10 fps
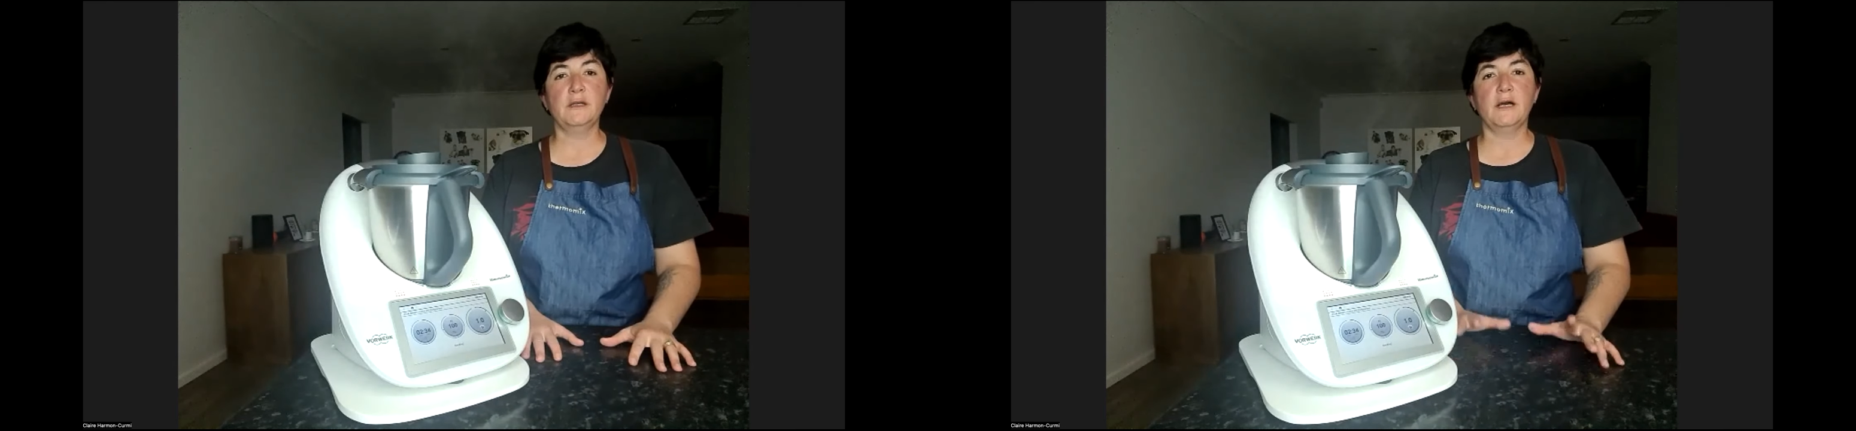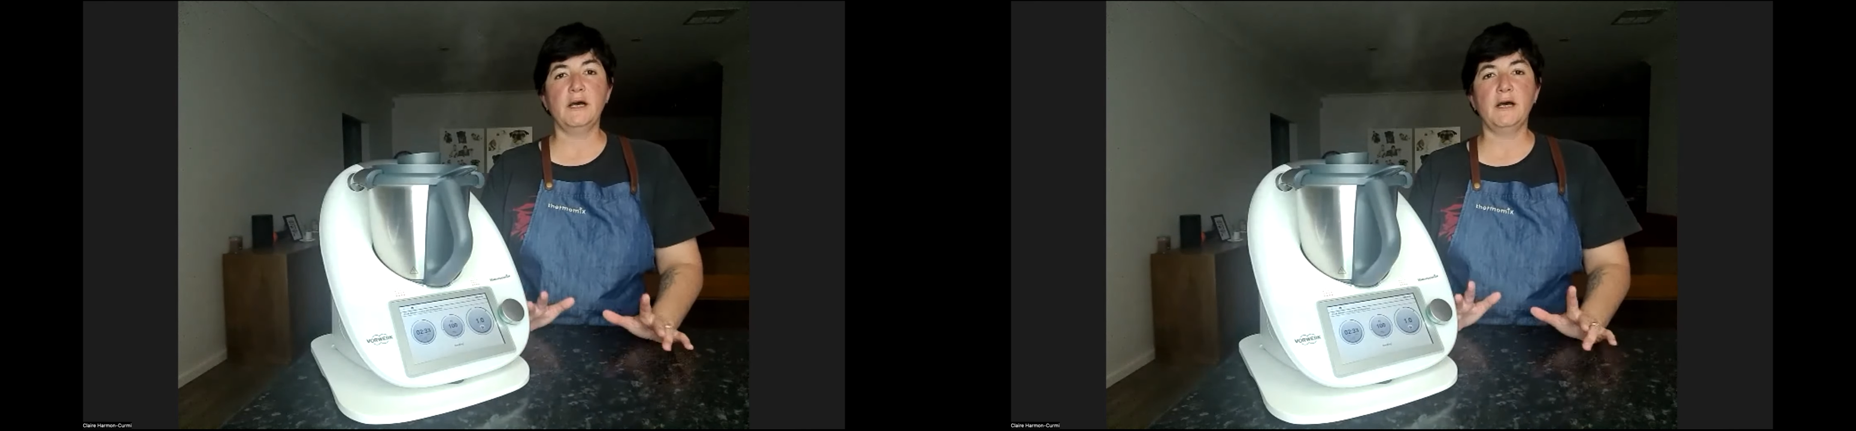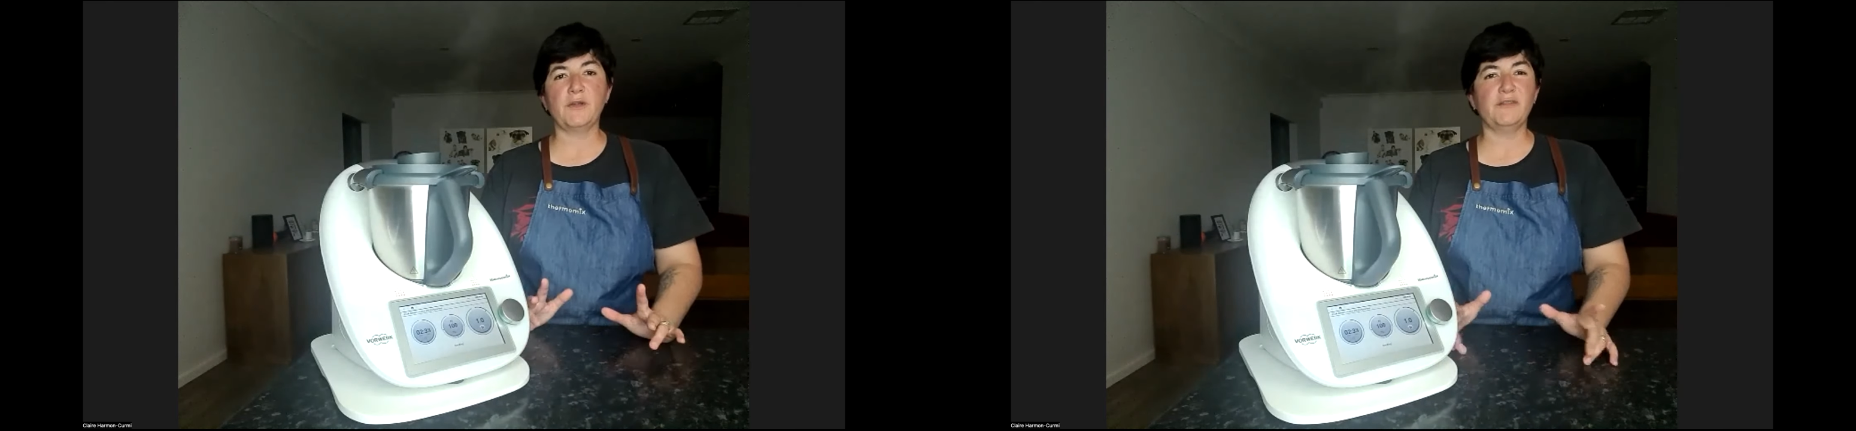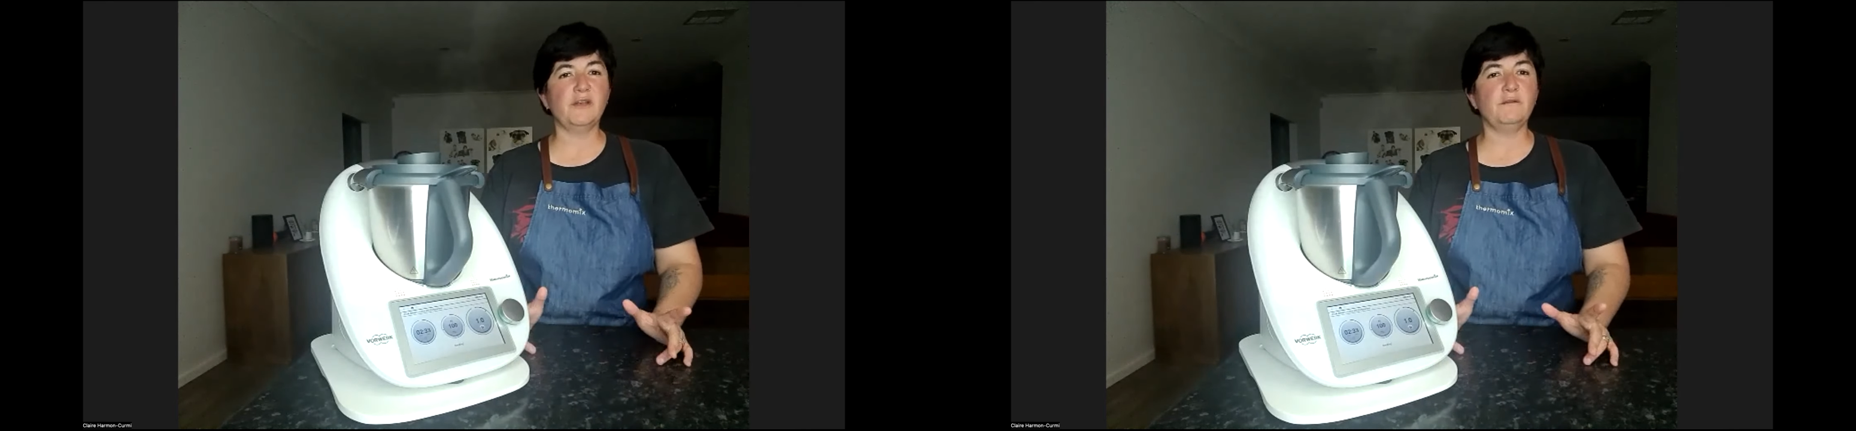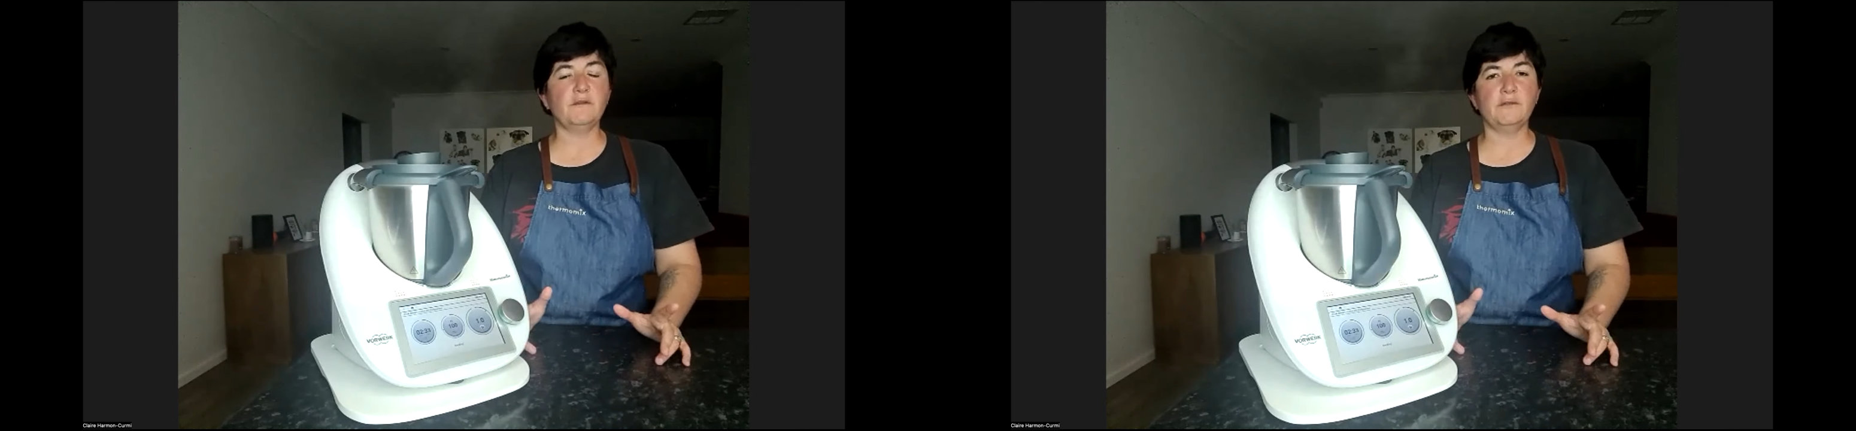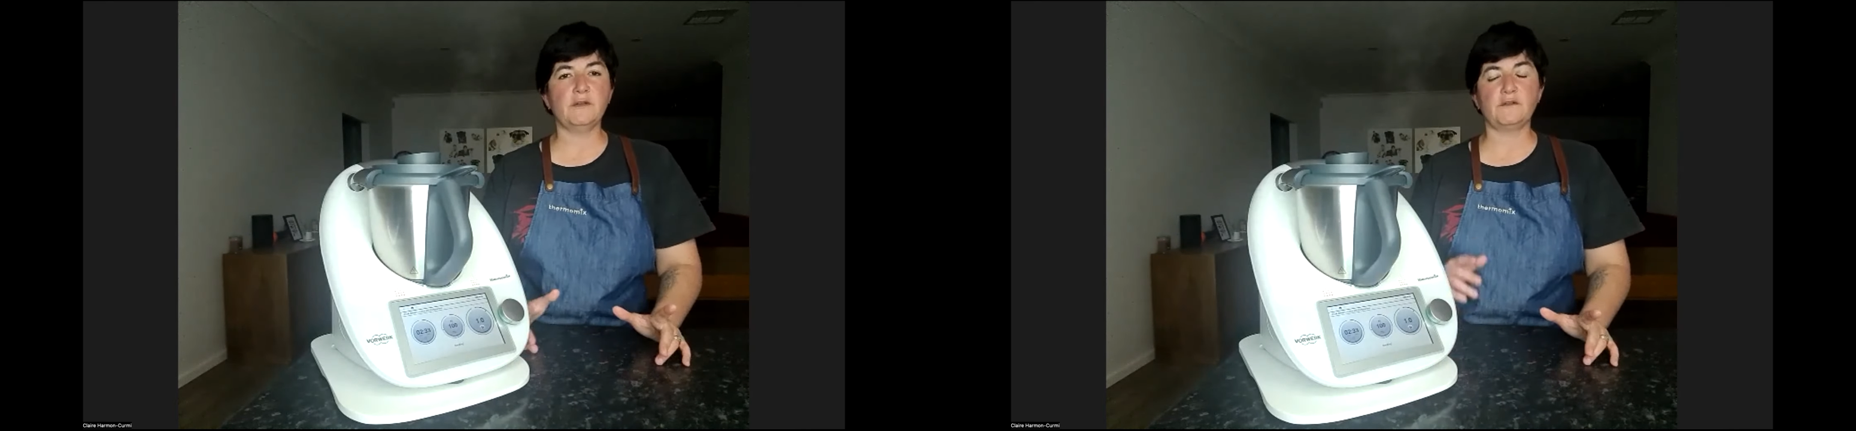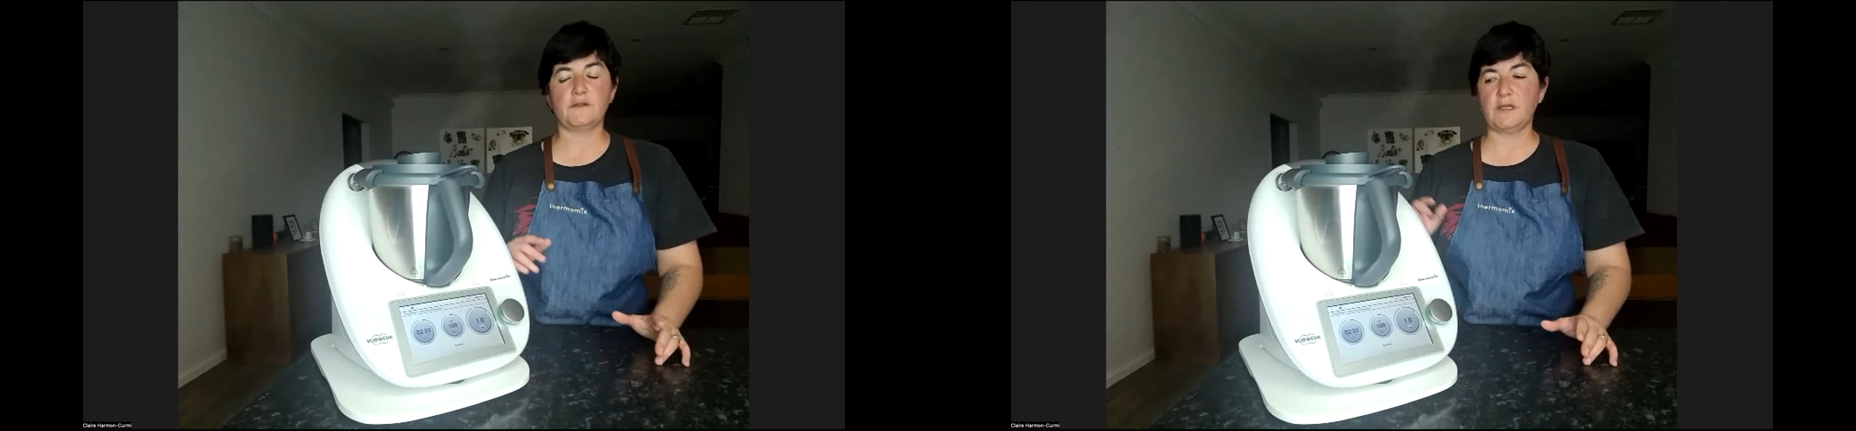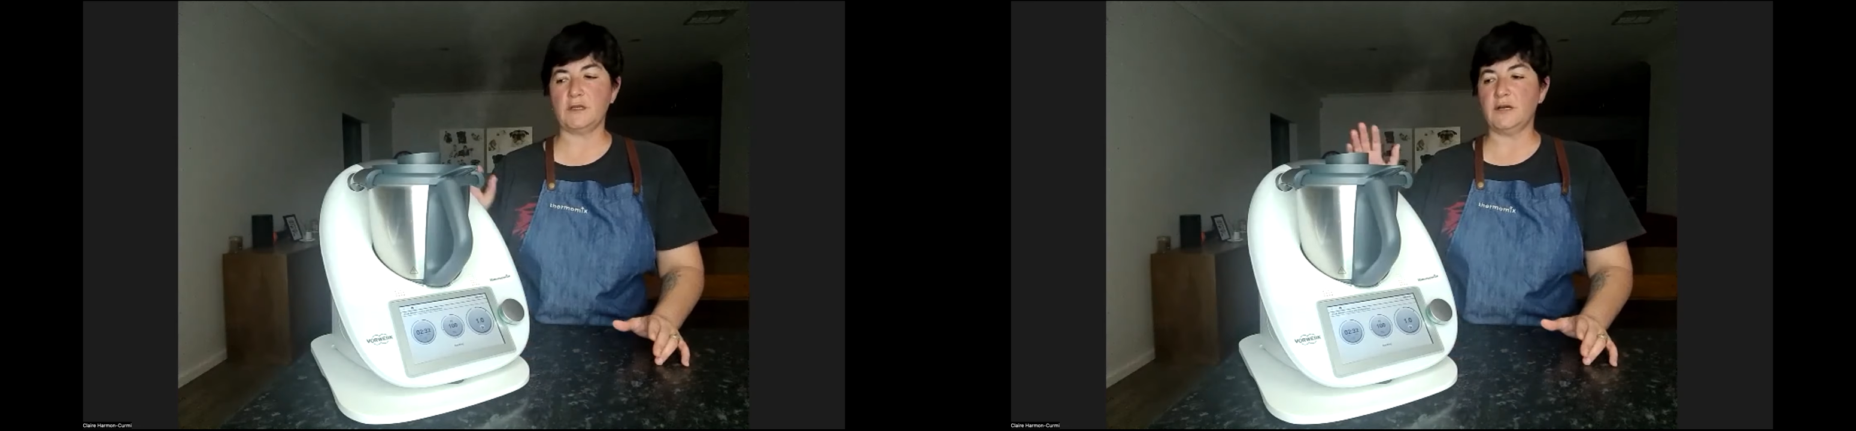I've even seen,